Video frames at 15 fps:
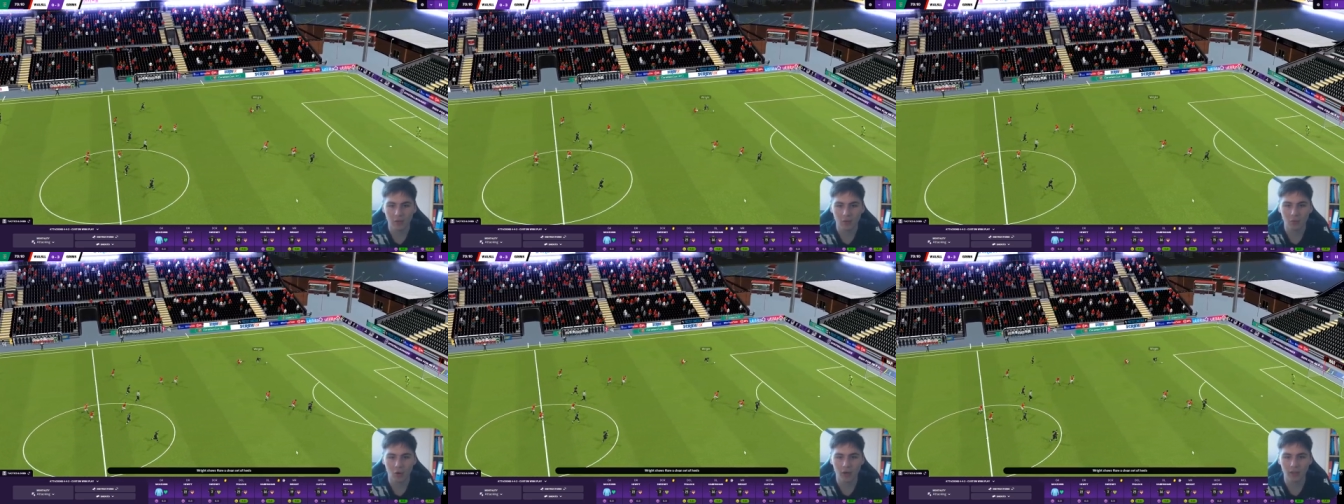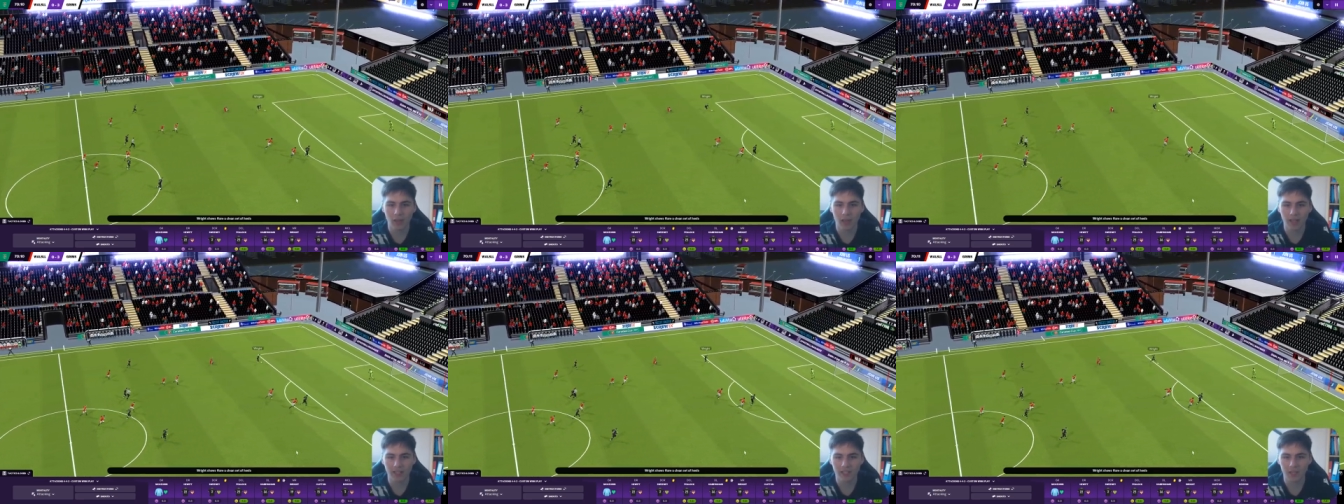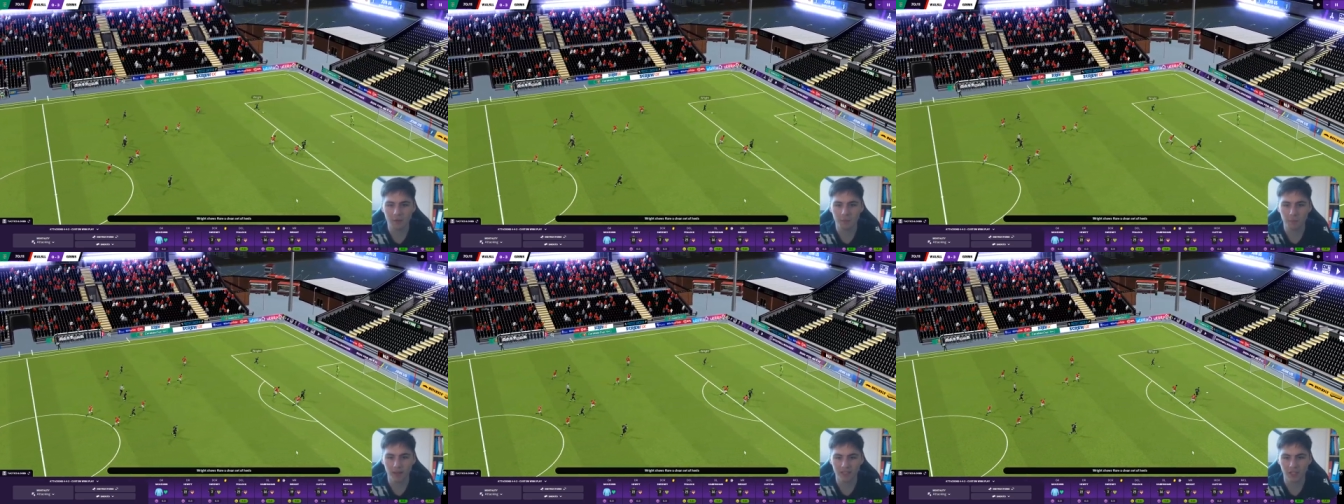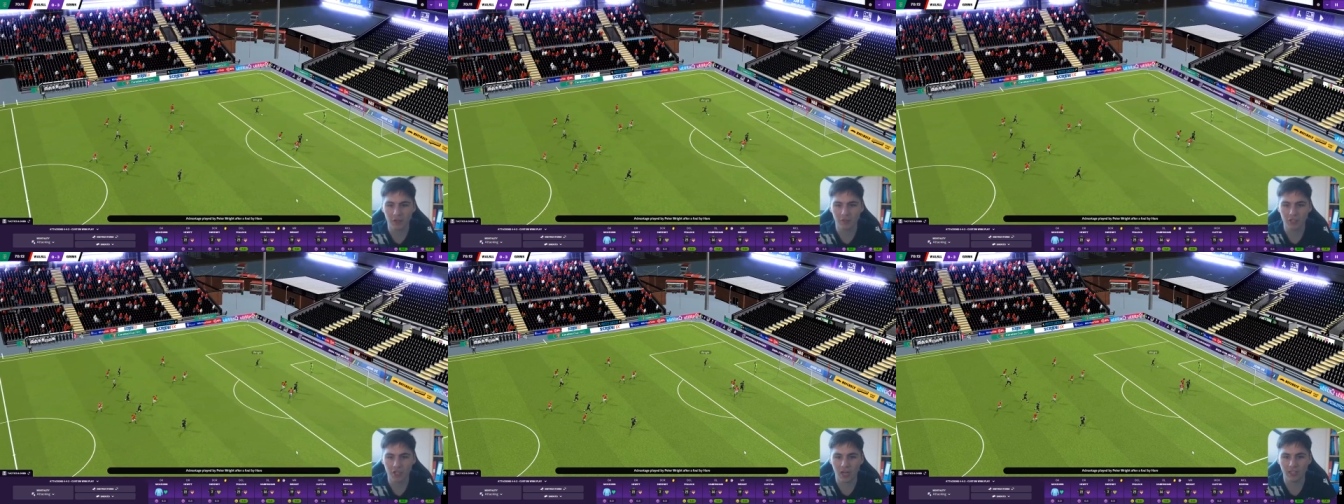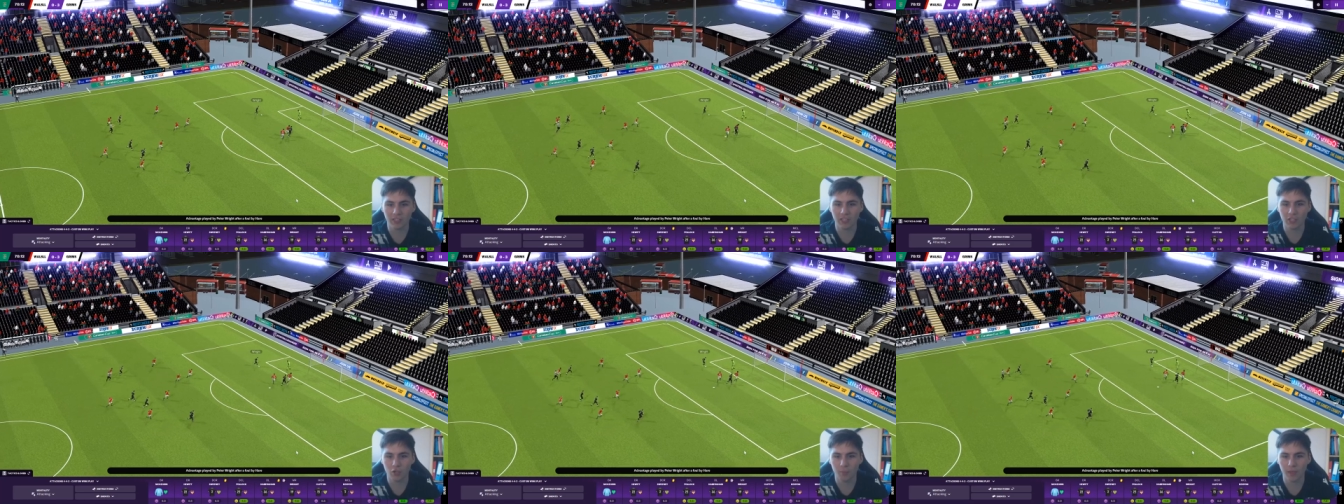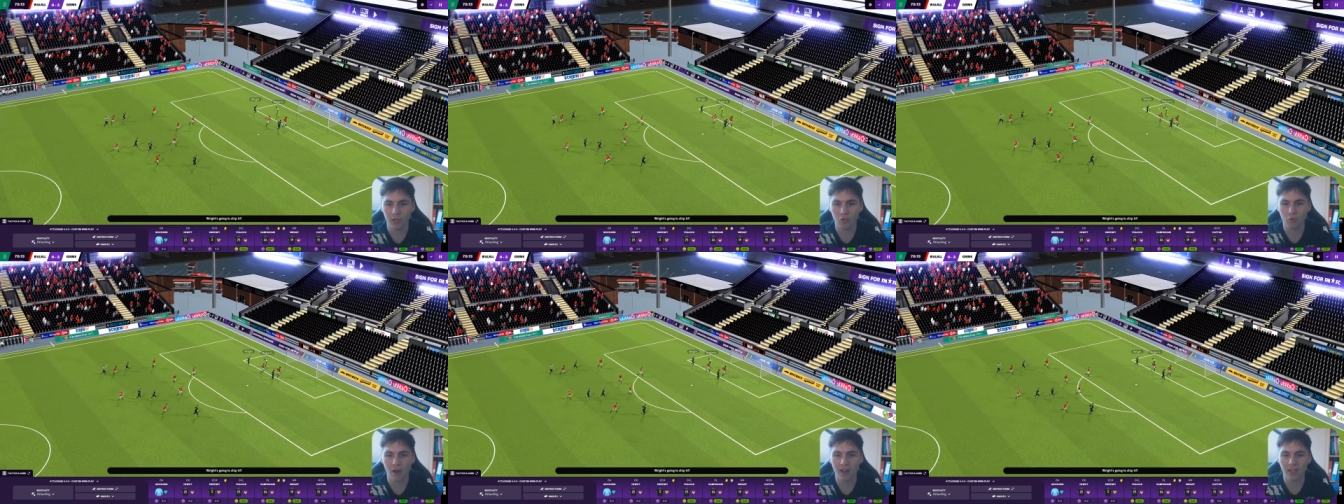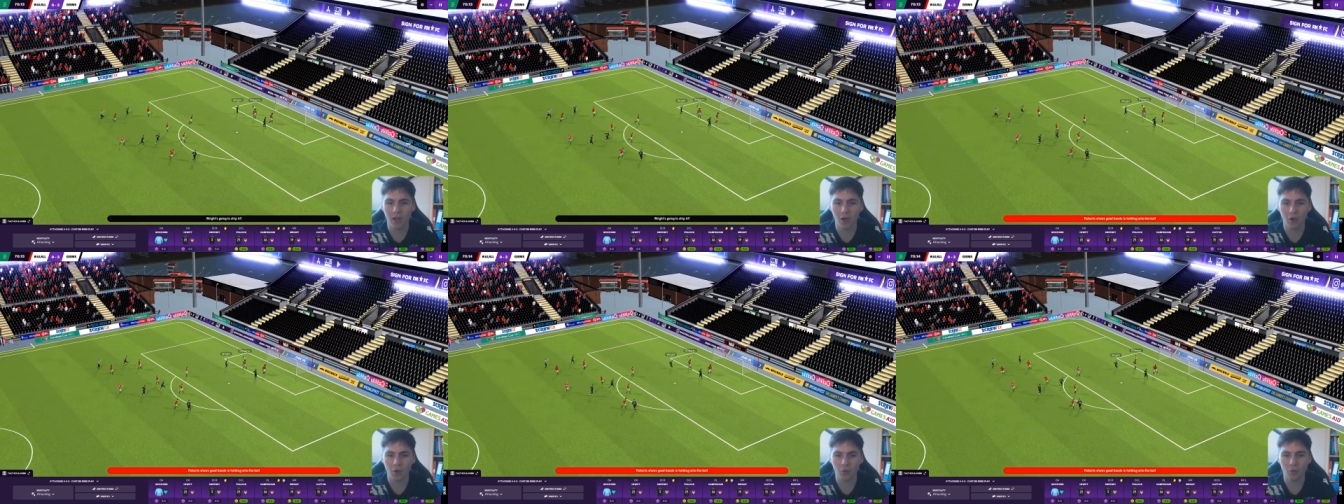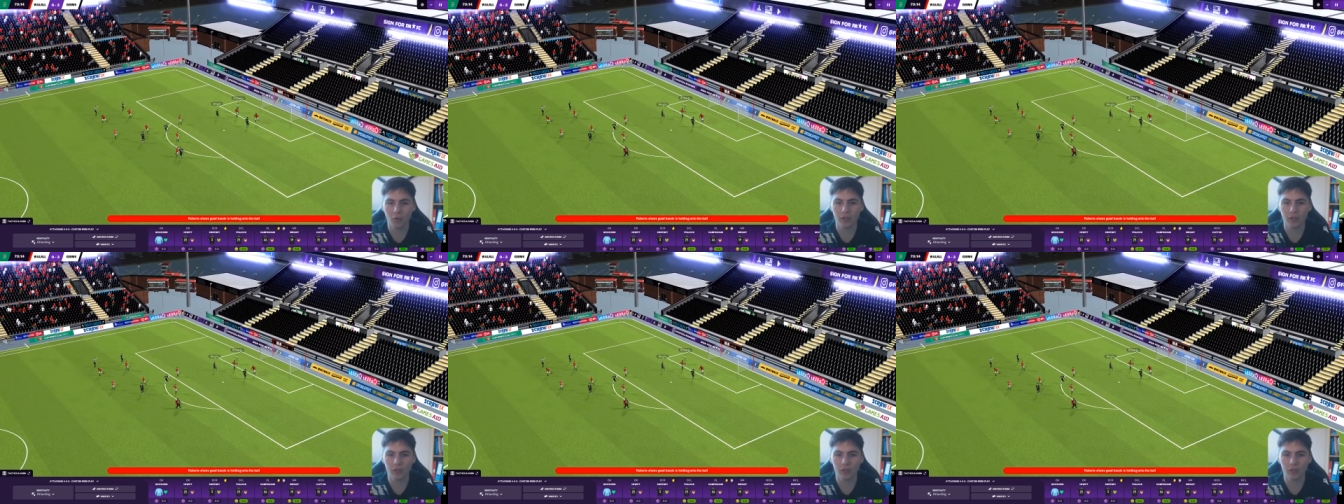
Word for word: Right there, skips past another challenge. This could be a great goal.